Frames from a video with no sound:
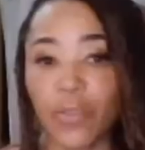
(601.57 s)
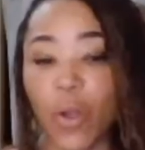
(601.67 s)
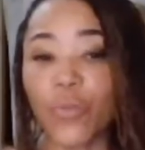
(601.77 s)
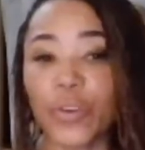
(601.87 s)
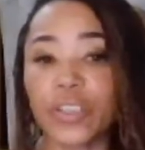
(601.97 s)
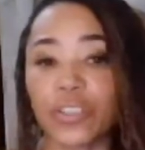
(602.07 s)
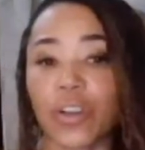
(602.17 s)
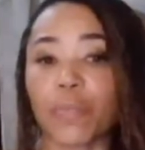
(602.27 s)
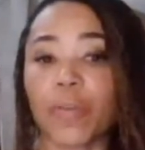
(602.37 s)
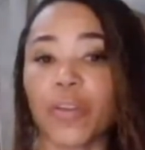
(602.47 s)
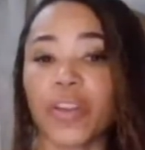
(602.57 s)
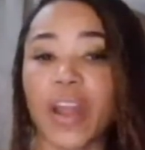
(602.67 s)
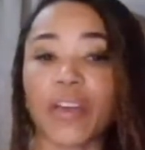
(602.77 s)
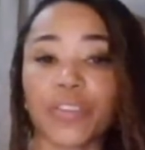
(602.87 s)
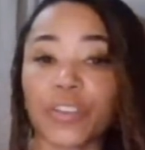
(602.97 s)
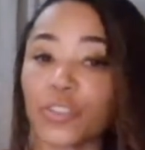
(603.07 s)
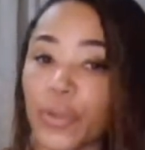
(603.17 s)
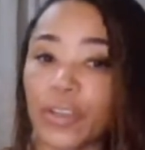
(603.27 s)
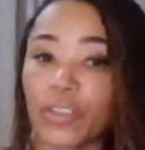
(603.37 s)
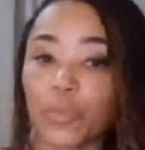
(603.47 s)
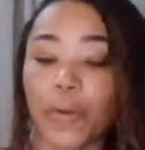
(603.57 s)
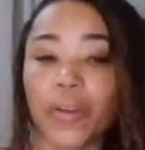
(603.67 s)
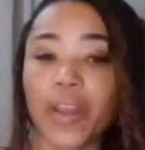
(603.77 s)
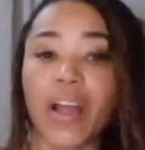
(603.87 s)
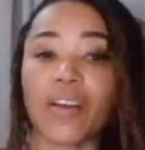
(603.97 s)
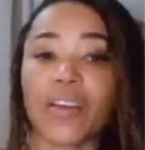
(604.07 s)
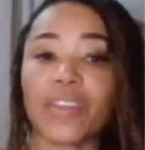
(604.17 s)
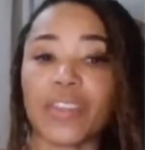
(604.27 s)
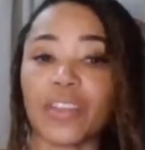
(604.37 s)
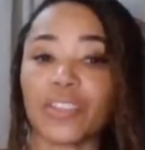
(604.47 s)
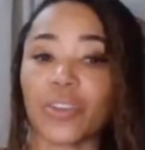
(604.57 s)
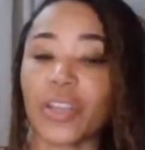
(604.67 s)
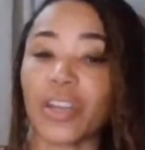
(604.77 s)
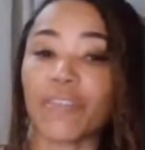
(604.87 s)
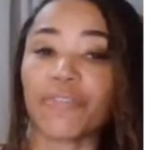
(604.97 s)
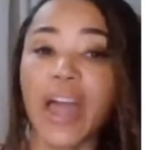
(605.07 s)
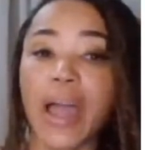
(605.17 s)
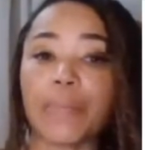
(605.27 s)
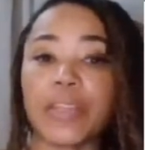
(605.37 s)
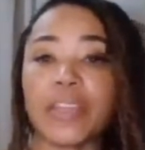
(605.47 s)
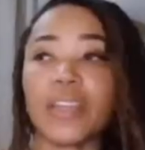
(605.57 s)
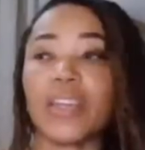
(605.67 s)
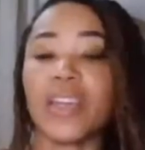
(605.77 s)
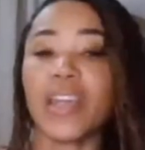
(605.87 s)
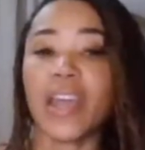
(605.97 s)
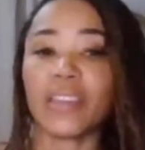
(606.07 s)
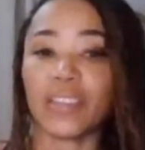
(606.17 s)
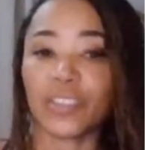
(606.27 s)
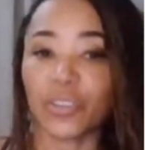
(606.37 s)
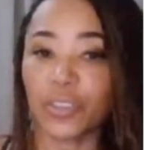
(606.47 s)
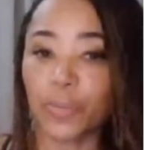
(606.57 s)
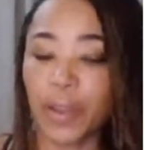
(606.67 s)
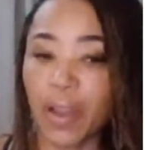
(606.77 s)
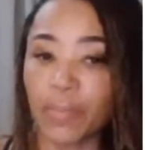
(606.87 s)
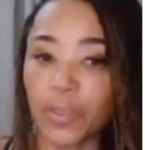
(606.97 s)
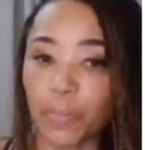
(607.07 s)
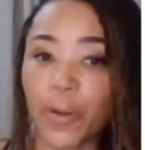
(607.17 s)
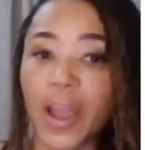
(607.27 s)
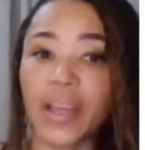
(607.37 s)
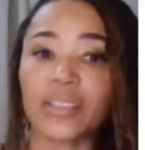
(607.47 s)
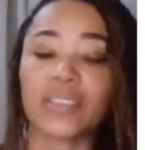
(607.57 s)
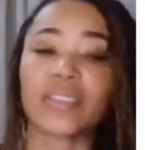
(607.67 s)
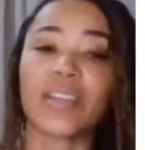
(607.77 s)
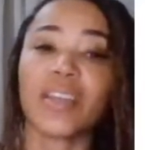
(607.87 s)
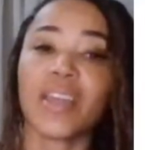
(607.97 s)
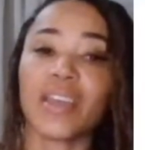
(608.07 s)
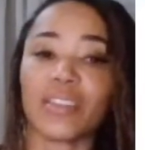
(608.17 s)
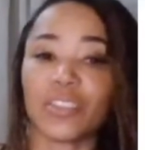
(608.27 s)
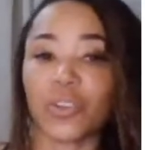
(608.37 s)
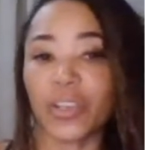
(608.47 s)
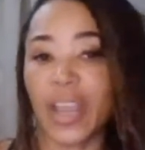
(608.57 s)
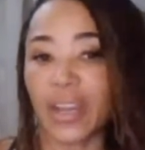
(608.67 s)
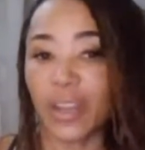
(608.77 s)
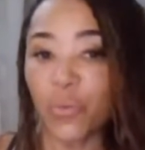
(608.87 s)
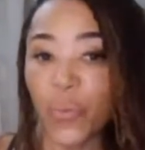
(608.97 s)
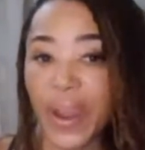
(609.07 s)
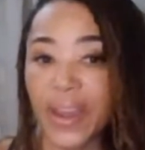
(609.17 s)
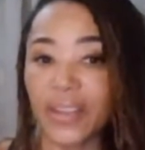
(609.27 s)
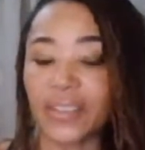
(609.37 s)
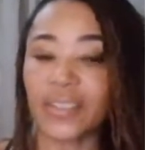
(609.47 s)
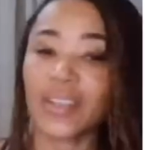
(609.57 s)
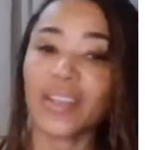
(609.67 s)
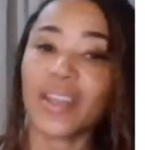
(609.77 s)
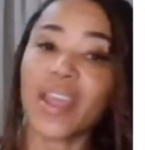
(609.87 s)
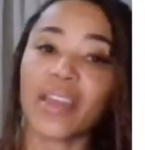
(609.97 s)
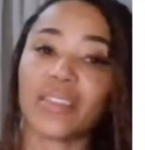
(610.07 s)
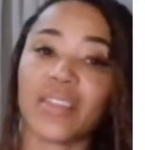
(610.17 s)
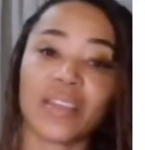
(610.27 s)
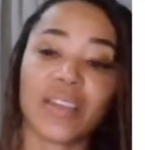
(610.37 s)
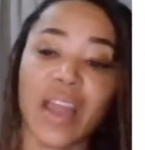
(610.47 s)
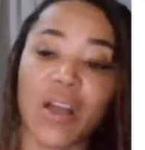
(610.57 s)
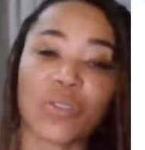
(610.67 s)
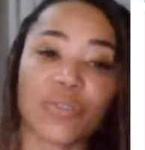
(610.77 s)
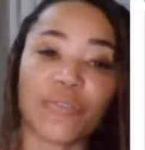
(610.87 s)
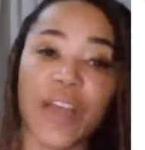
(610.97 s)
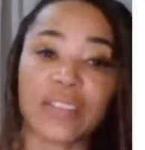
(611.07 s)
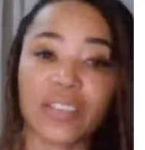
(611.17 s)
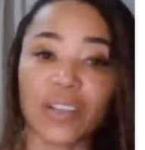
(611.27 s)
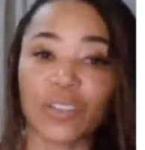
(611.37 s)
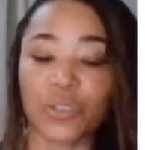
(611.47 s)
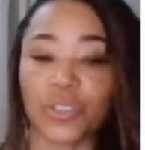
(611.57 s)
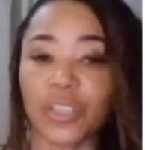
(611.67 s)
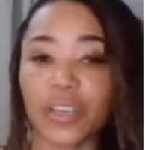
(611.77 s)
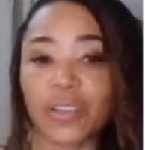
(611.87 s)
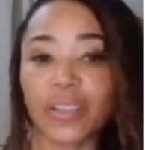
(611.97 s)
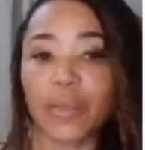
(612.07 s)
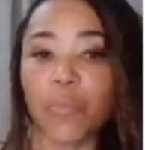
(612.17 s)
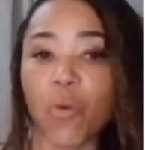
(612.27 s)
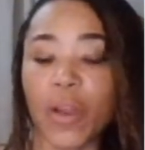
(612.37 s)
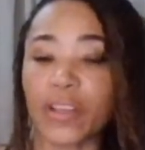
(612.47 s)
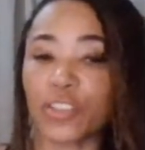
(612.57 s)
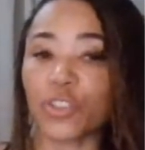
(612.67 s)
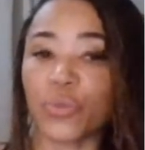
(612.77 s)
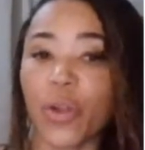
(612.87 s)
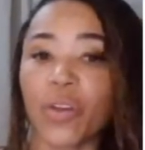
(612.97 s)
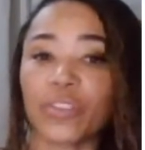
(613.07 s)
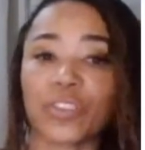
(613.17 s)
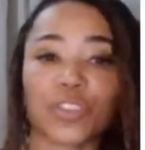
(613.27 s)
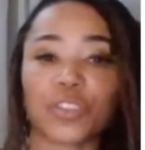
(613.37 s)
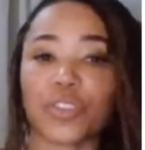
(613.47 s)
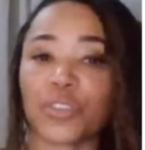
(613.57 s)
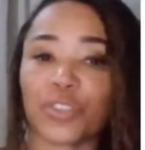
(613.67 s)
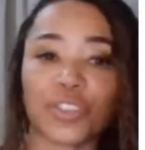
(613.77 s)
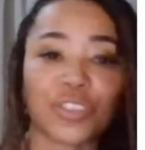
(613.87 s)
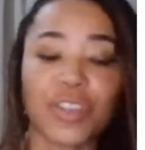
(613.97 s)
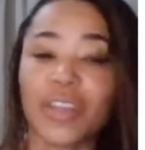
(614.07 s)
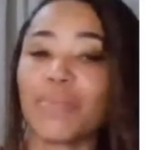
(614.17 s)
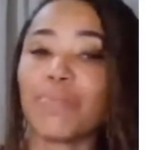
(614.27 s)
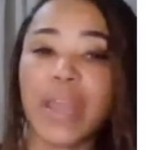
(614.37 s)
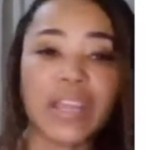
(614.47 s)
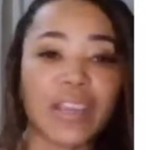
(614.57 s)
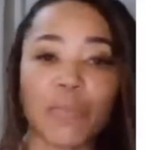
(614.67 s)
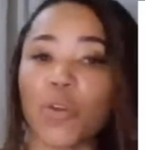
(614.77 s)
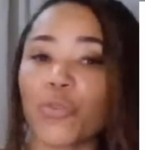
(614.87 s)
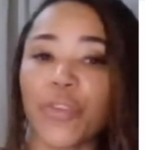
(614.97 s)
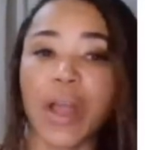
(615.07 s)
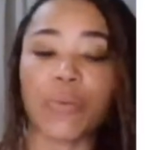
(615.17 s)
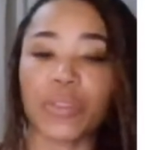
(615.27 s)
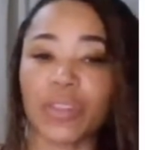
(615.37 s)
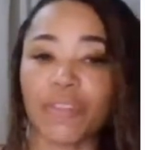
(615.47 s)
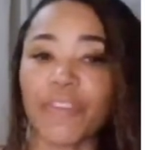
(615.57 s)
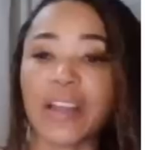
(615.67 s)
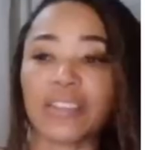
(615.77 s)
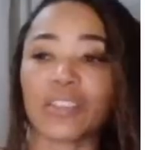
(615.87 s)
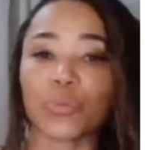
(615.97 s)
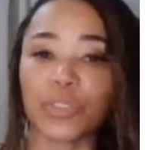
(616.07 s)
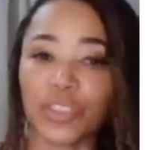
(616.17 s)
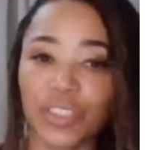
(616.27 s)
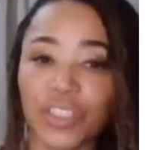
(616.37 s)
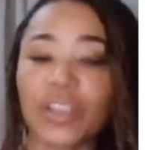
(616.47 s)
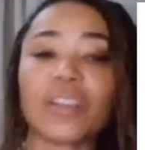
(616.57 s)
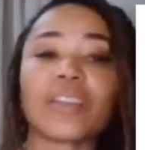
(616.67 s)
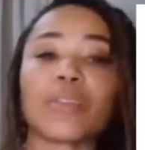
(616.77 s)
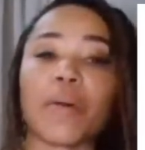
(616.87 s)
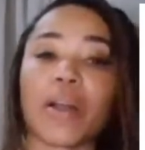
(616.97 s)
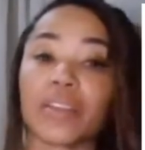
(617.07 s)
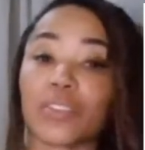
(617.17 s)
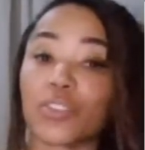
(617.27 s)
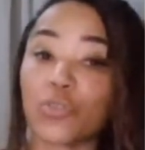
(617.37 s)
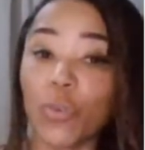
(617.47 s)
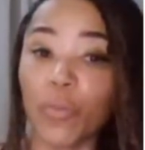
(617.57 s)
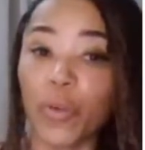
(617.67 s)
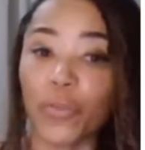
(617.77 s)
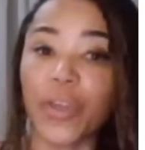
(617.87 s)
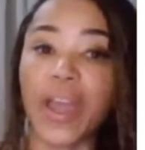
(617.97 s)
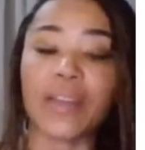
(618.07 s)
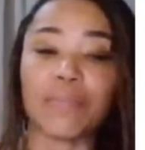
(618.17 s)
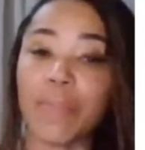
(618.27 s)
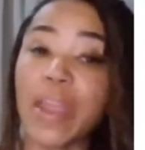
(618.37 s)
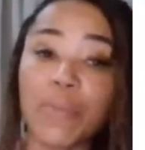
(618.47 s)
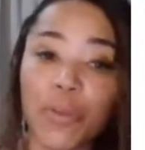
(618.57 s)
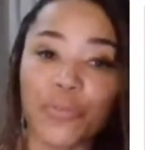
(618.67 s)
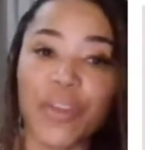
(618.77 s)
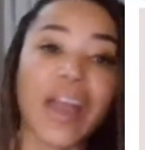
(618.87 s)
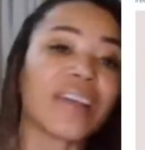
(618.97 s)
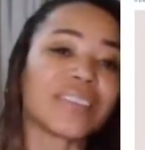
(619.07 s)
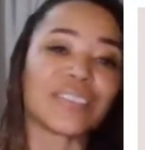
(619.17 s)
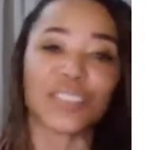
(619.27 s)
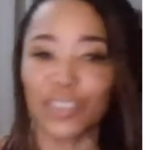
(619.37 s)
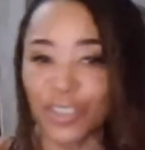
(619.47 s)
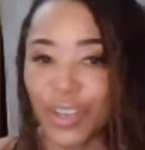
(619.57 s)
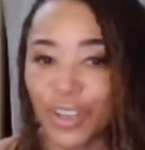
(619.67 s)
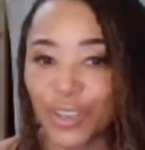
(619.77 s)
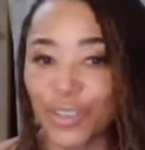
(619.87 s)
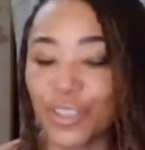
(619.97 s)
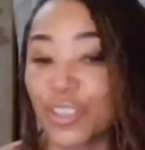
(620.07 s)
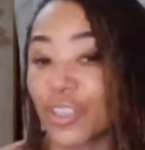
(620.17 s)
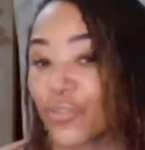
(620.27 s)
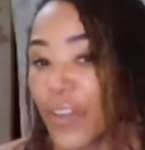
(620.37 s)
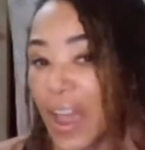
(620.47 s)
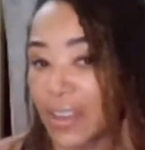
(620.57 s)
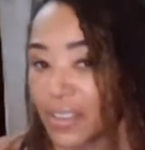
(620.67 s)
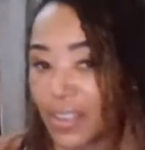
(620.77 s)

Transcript: ovaries start burning out, their adrenals burn out, and then they start getting flabby, and they start to become depressed, and they start gaining weight. And then now the fat cells are signaling more estrone. So they're just making more fat within the fat cells, which is signaling the body to store more fat and make more fat. And just, you're just this fat,